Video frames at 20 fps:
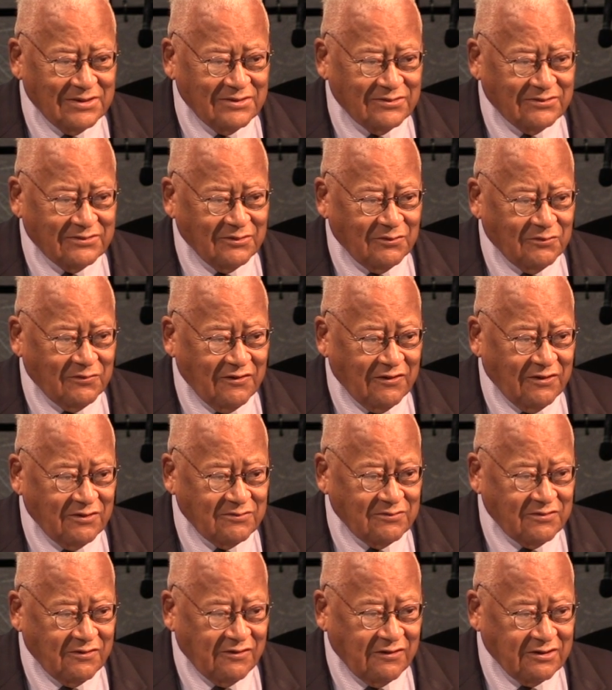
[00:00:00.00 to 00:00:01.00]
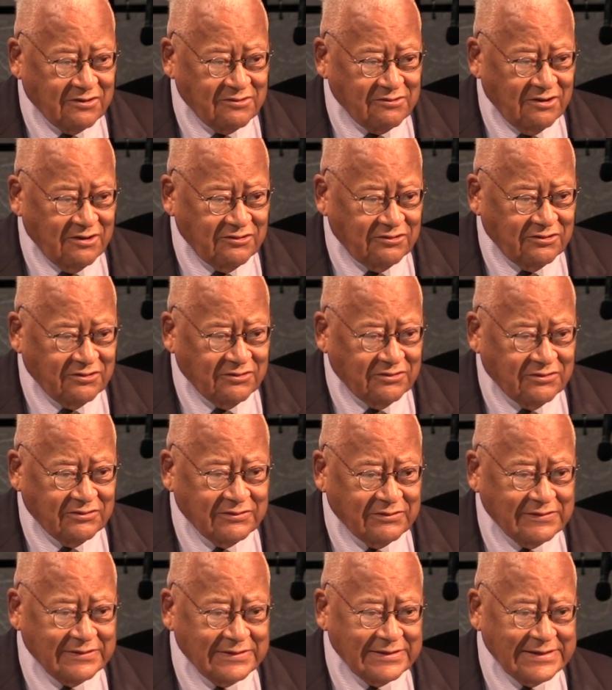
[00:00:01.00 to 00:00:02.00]
so very, very
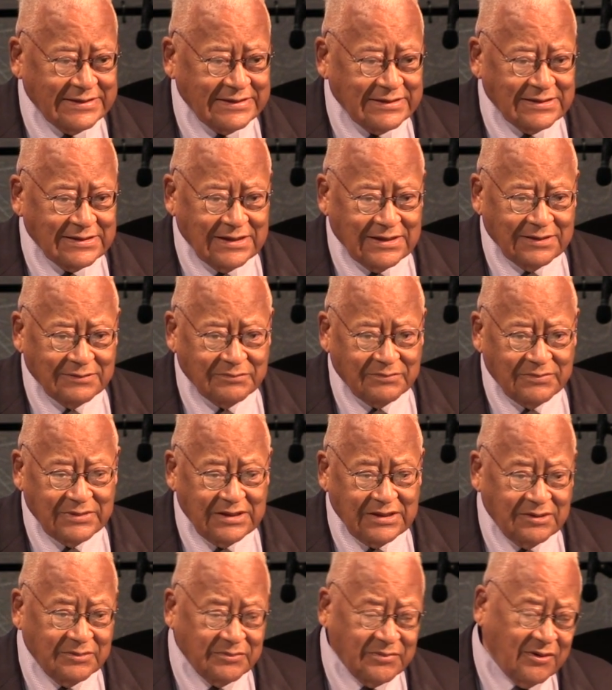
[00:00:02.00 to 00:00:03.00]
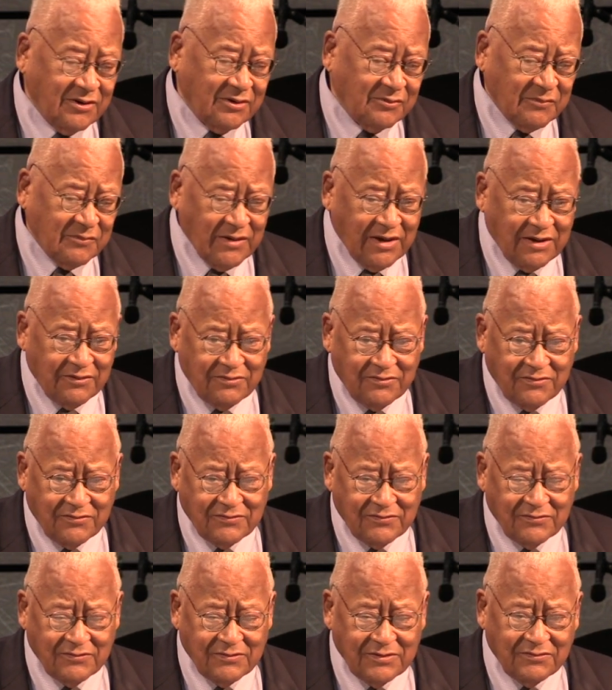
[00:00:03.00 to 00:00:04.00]
gracious in being a part of my
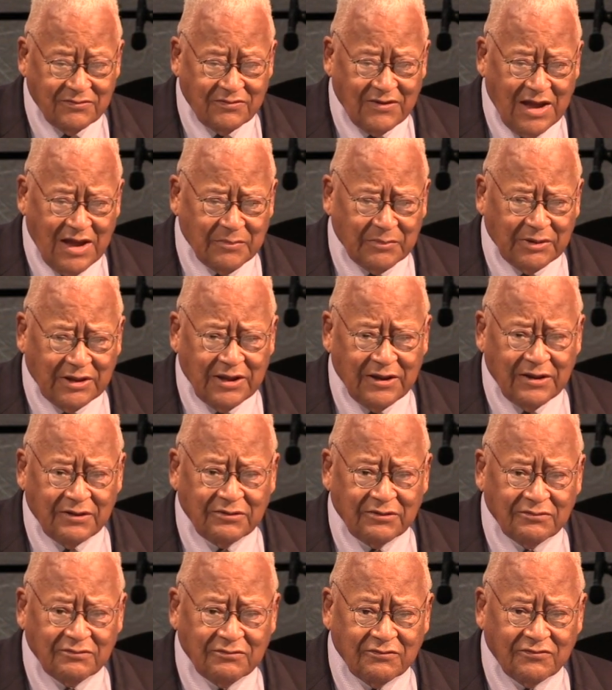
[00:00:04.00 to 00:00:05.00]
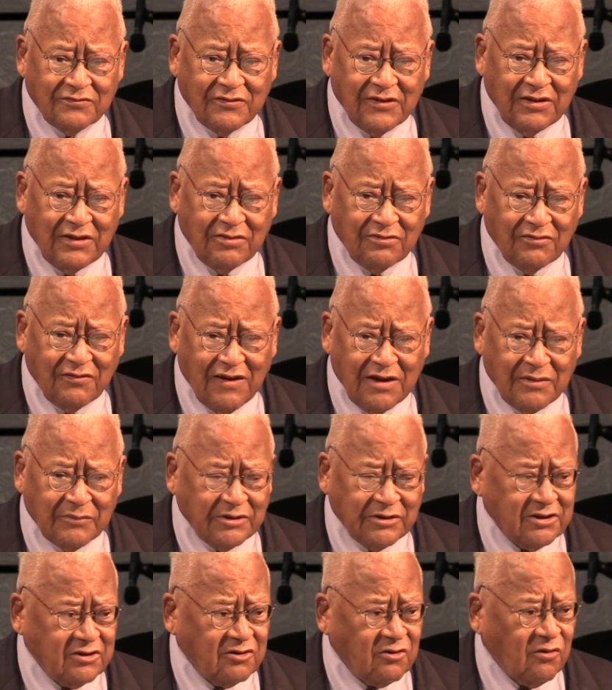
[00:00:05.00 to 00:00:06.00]
family, faith family,
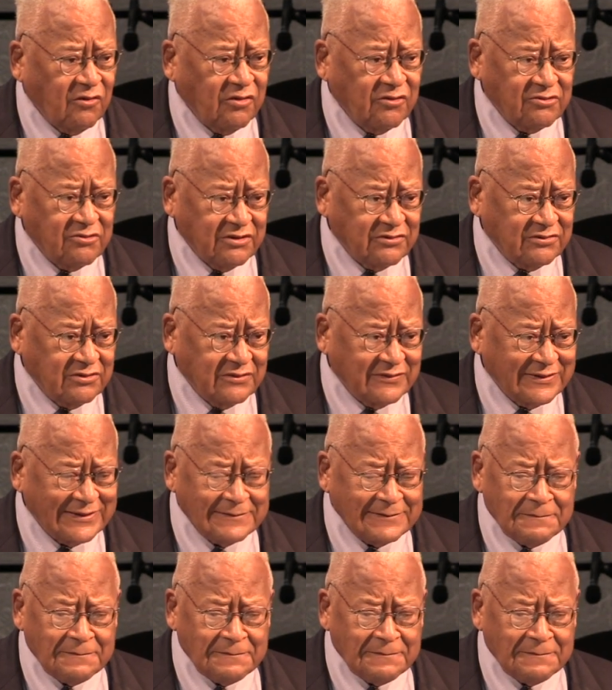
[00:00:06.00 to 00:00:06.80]
and all the rest of